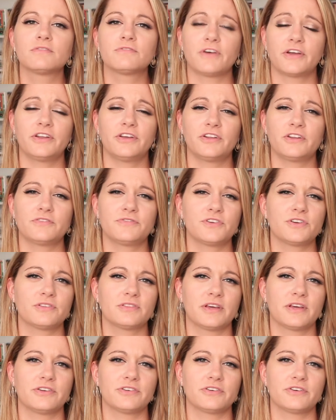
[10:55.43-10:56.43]
Find out if your
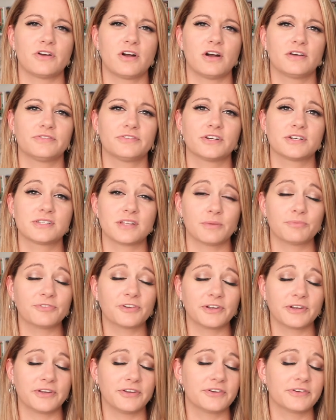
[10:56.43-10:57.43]
lender offers
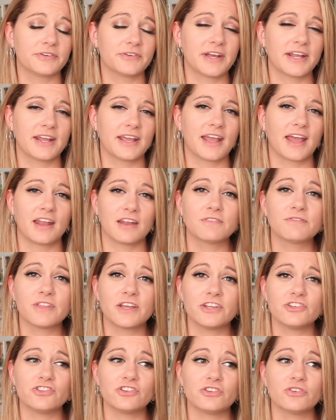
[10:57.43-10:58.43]
upfront underwriting, and if
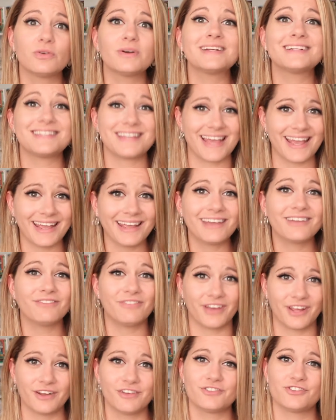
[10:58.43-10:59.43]
they do, take
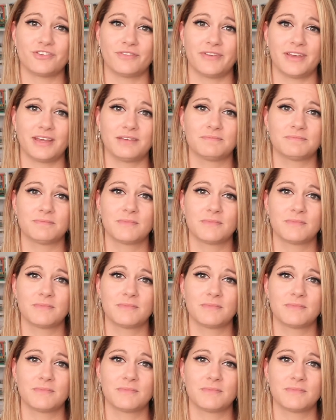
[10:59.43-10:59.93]
advantage of it.